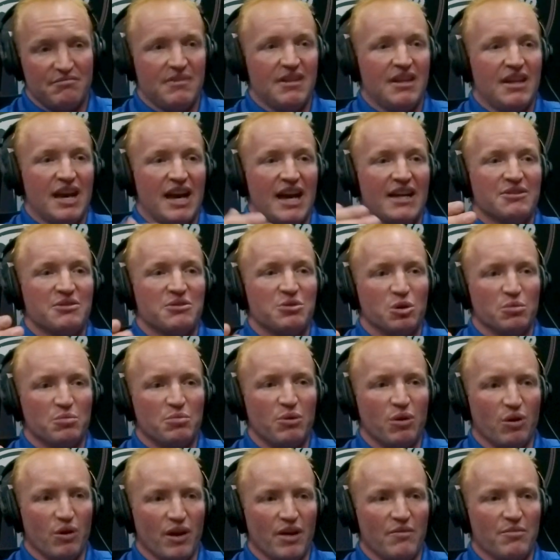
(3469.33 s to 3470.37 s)
got to a
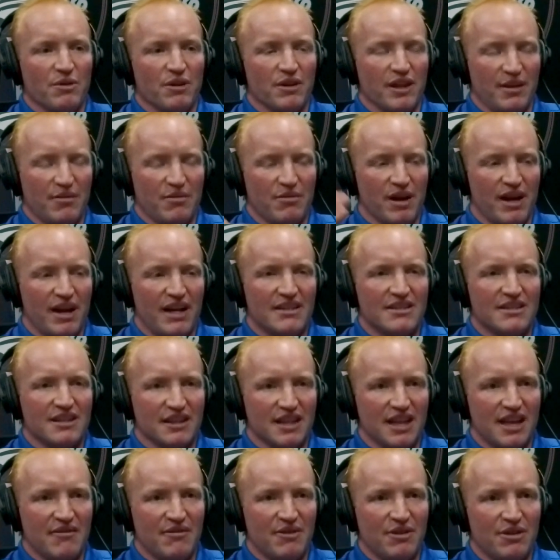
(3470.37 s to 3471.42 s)
point where they raised the
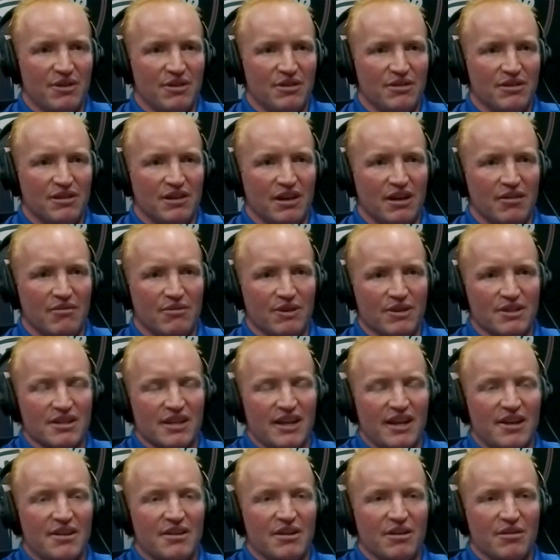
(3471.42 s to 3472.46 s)
level of
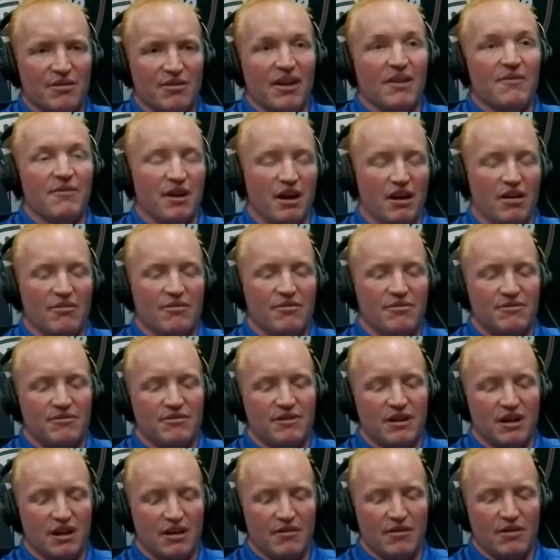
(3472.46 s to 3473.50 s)

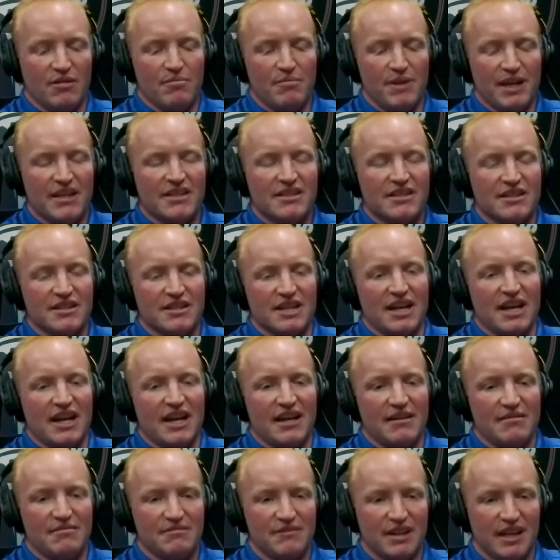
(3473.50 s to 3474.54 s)
a mixed
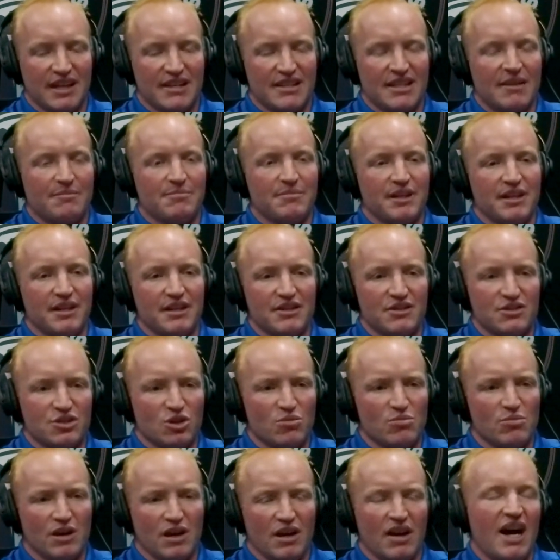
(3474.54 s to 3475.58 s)
design, accepting
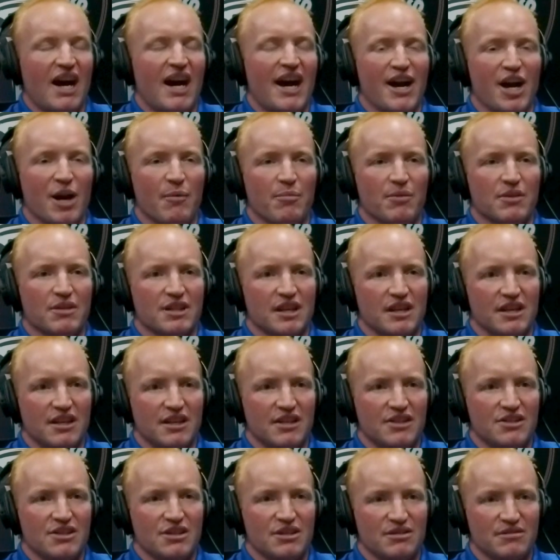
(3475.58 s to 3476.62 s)
a higher
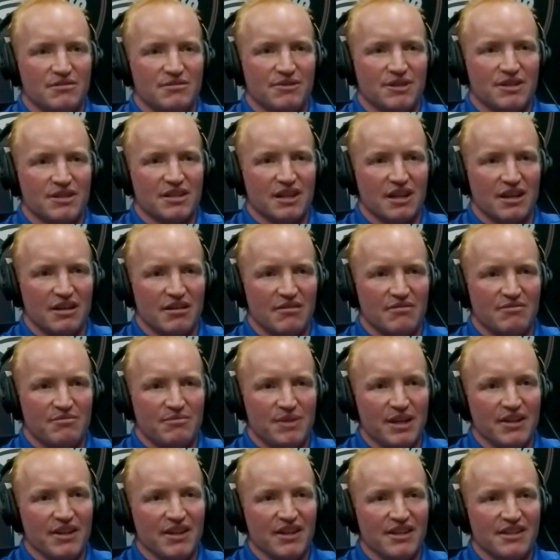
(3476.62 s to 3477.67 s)
percentage of
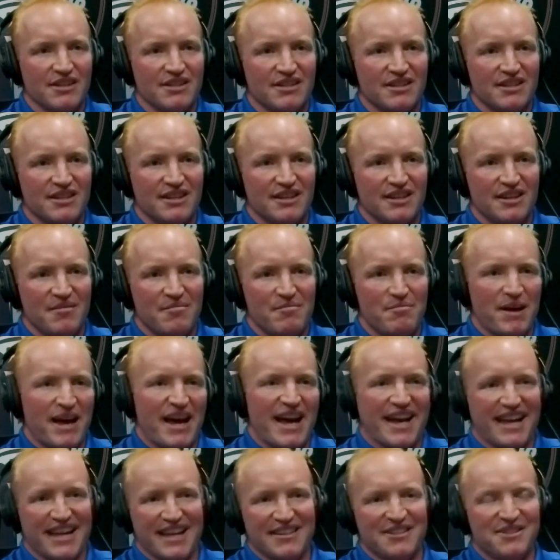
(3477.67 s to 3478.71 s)
millings
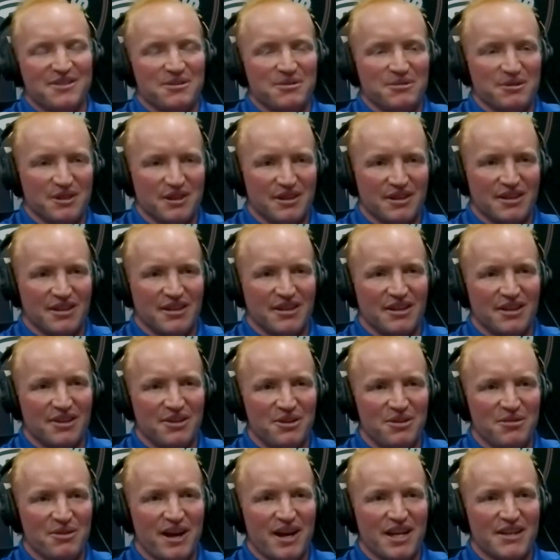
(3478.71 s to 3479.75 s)
back into a
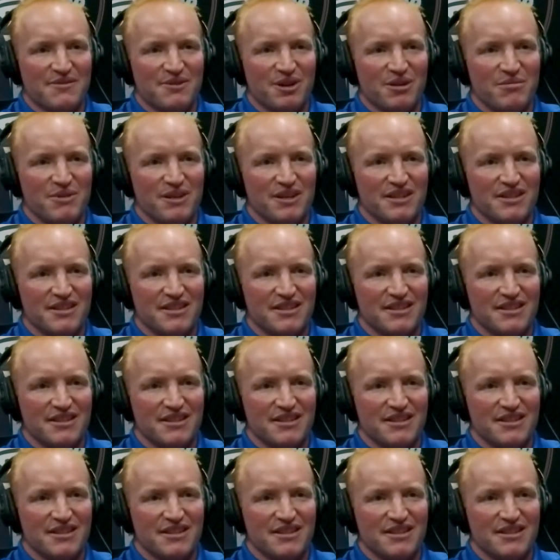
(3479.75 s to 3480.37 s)
new asphalt mix.